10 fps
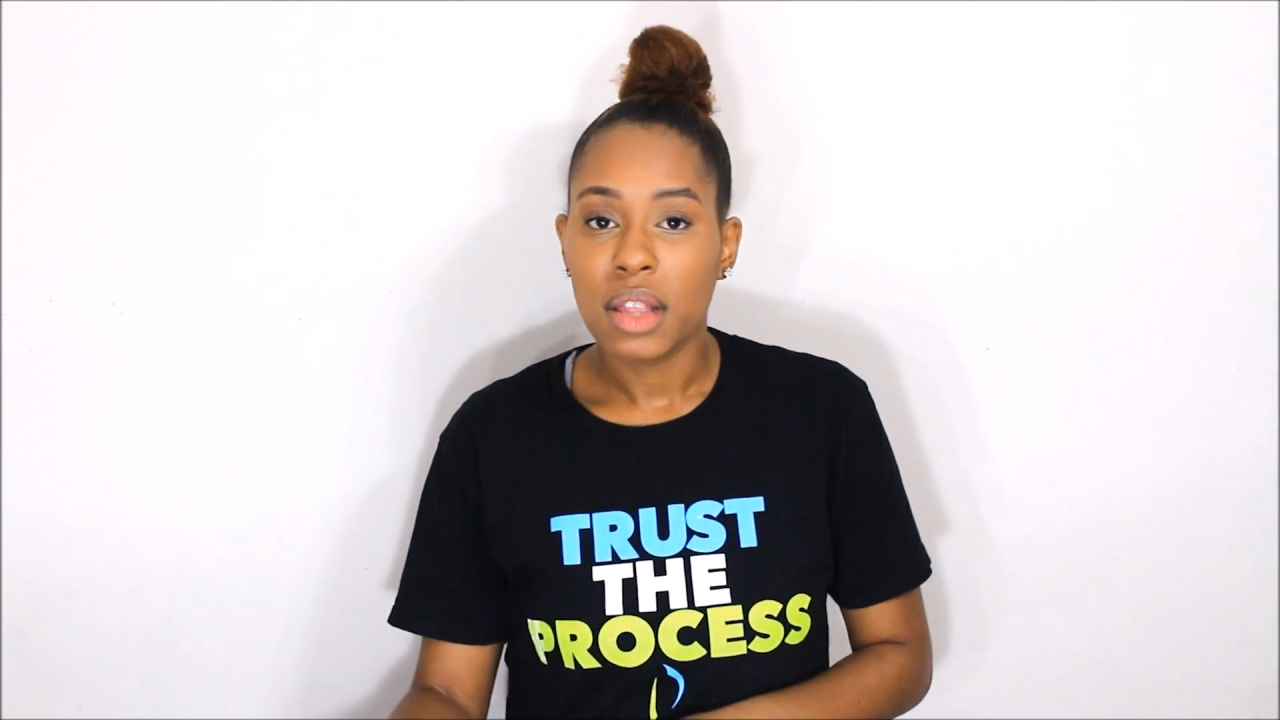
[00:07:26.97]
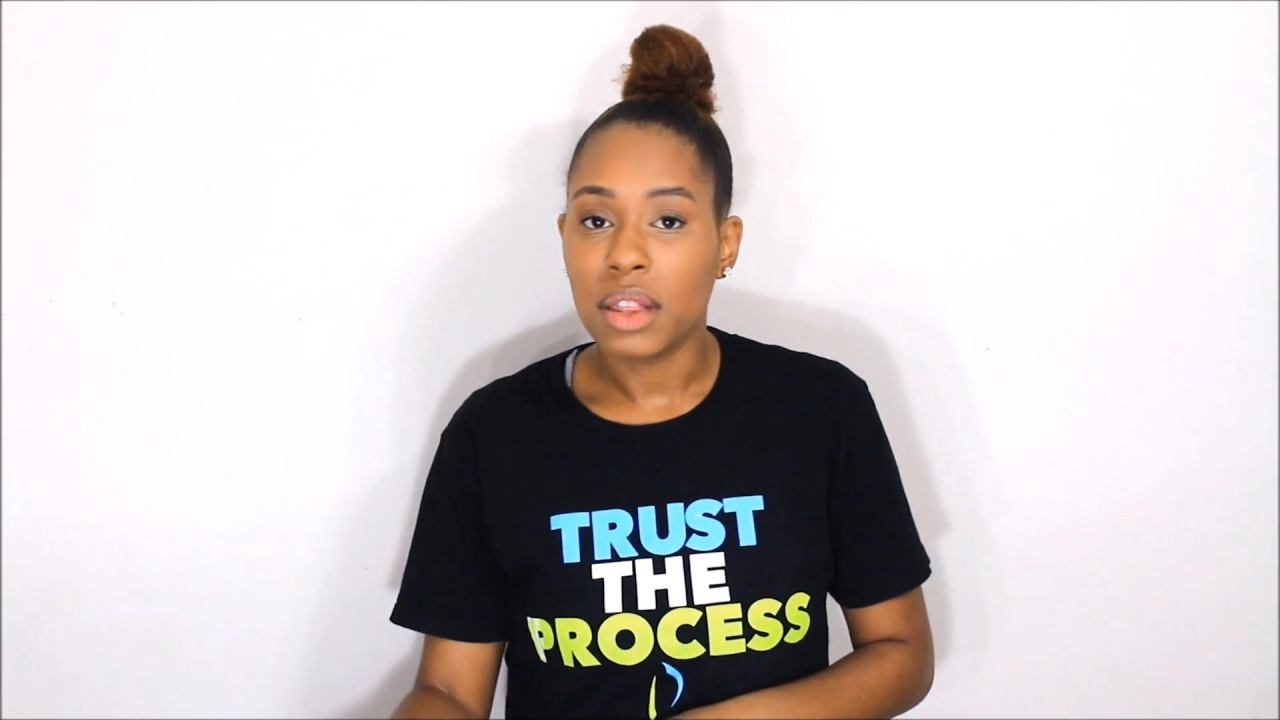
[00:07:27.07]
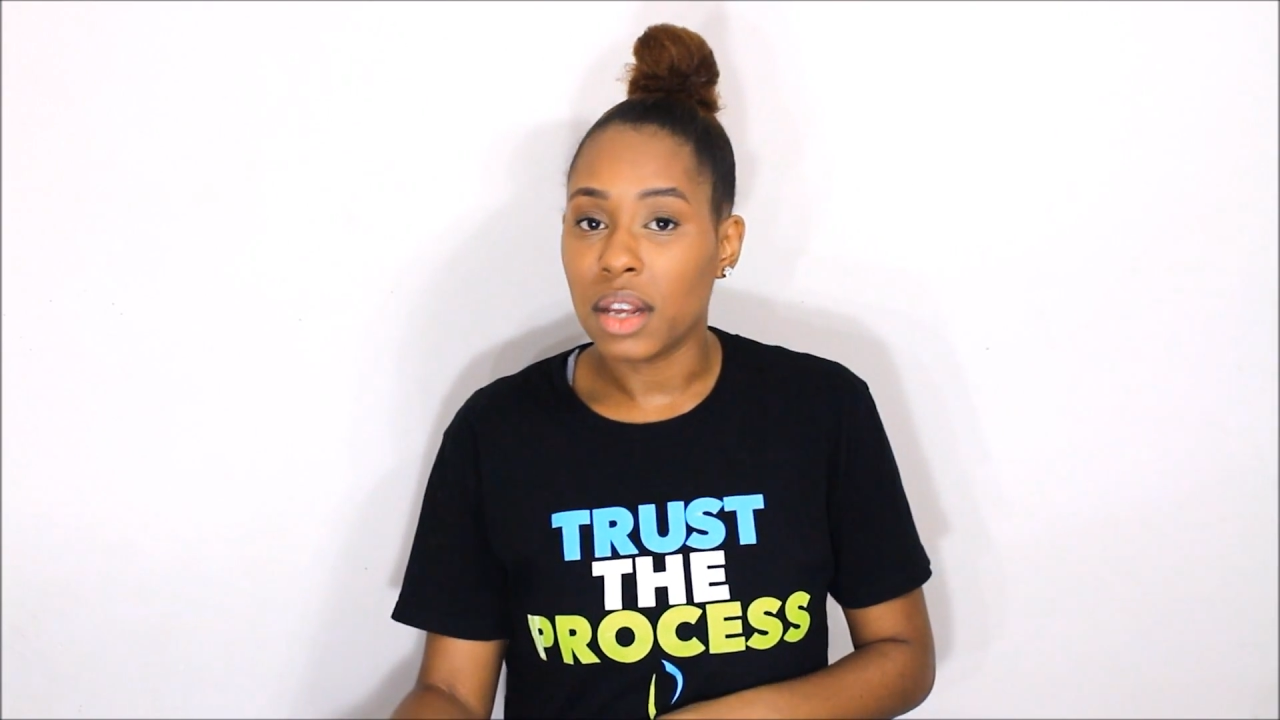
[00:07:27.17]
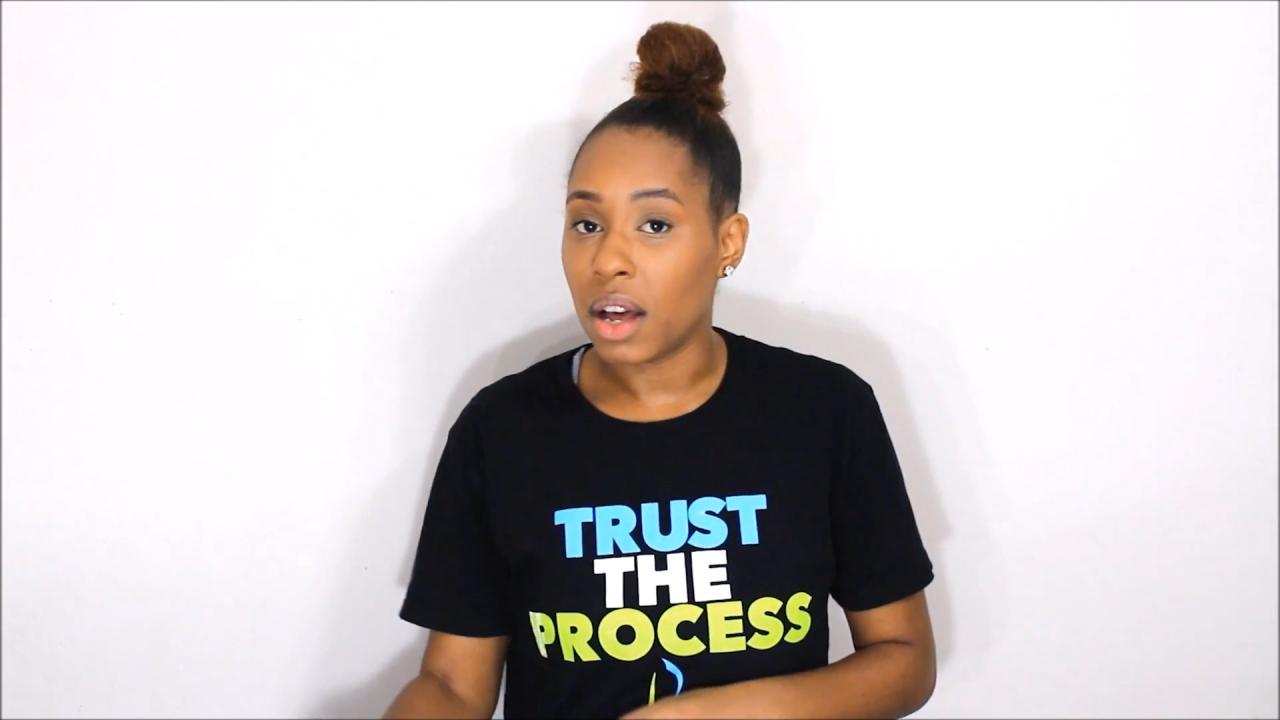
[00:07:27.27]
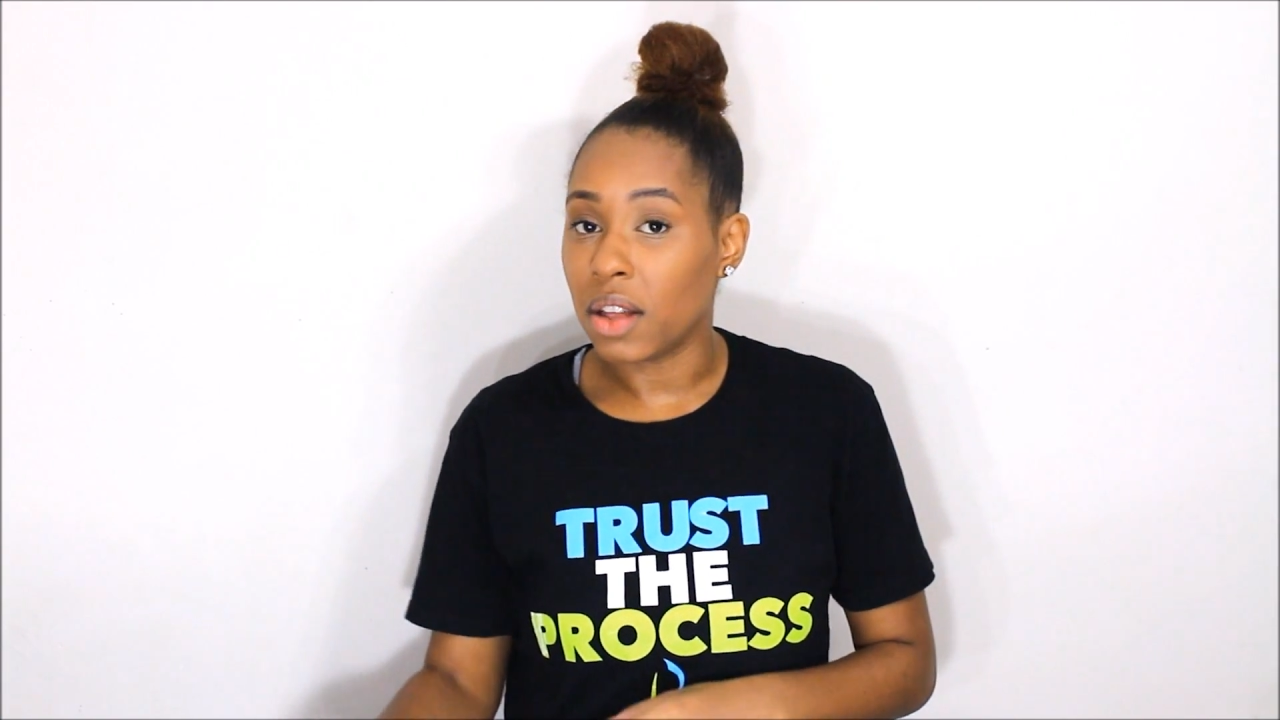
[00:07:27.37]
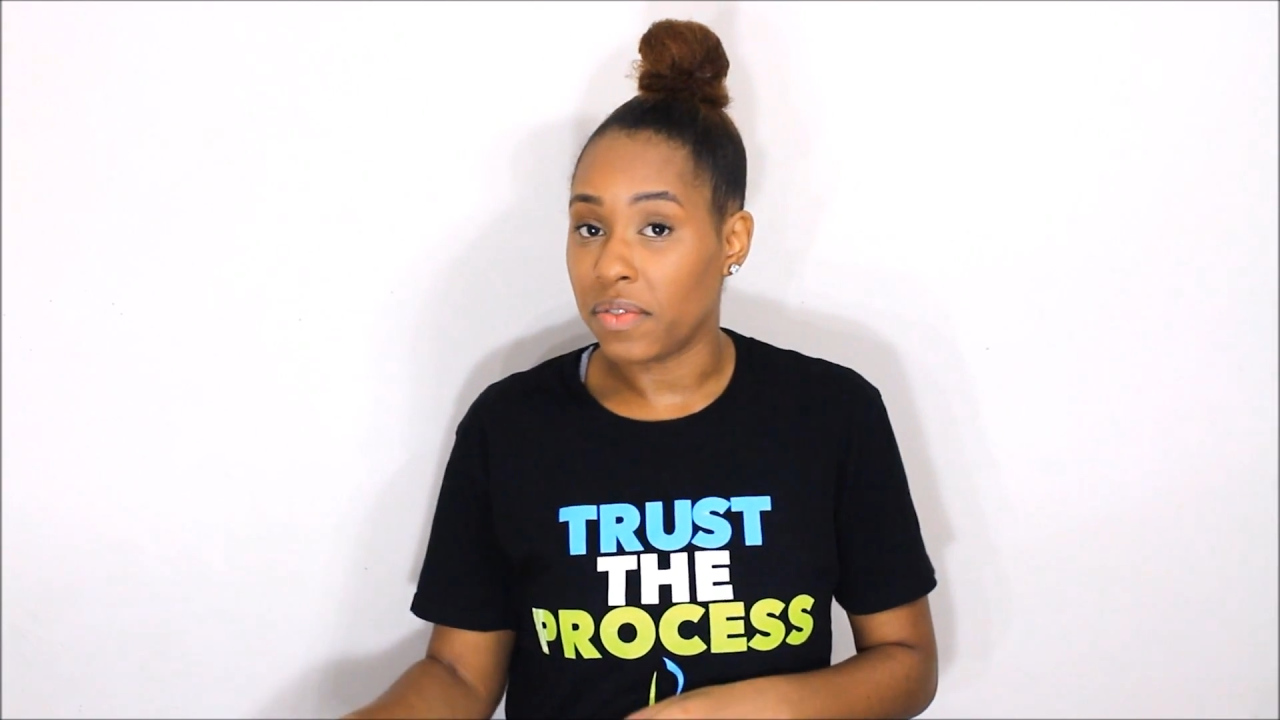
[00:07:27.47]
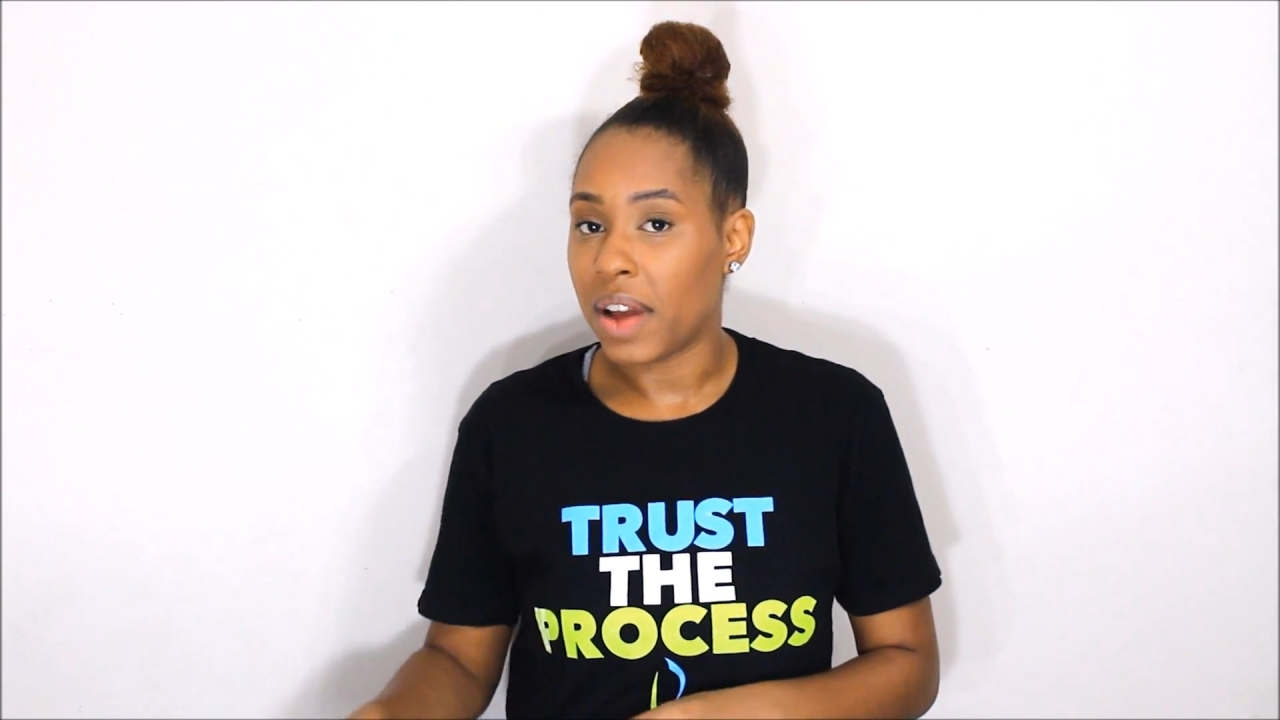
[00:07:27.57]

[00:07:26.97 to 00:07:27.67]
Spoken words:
the other